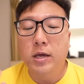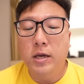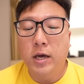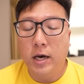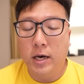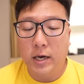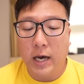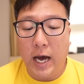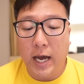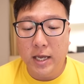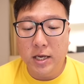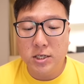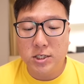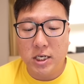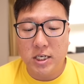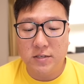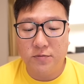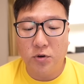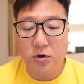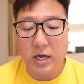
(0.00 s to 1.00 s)
a higher
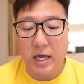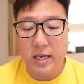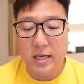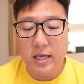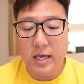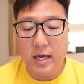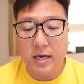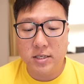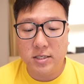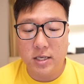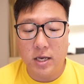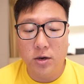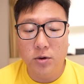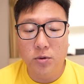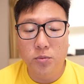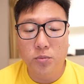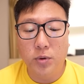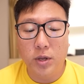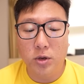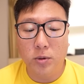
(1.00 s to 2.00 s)
chance for Candy
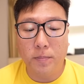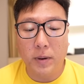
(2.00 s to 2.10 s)
XL when you